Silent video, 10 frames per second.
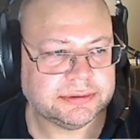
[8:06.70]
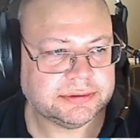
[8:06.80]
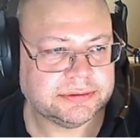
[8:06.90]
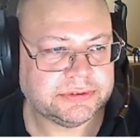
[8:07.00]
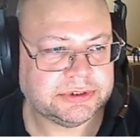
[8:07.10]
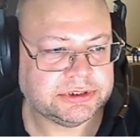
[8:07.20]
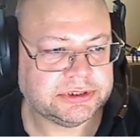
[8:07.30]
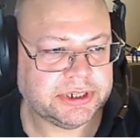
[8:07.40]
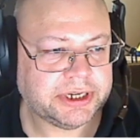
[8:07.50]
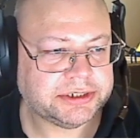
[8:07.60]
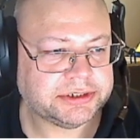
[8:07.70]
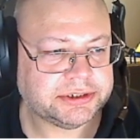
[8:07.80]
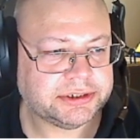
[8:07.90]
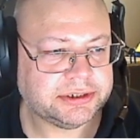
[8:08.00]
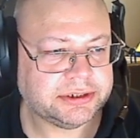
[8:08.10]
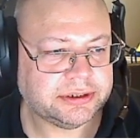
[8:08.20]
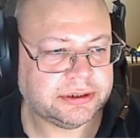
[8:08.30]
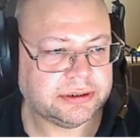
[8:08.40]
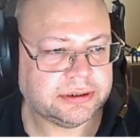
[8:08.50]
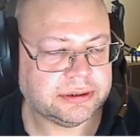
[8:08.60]
Finish sketch.
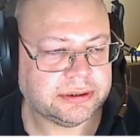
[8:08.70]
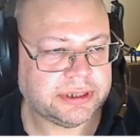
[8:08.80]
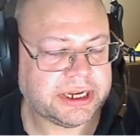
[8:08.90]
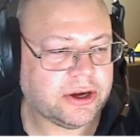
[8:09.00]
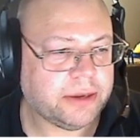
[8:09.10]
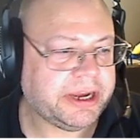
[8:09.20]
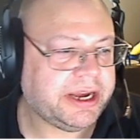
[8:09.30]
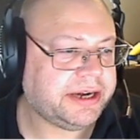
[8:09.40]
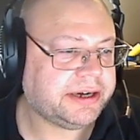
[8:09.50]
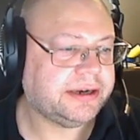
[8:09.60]
Jag kommer!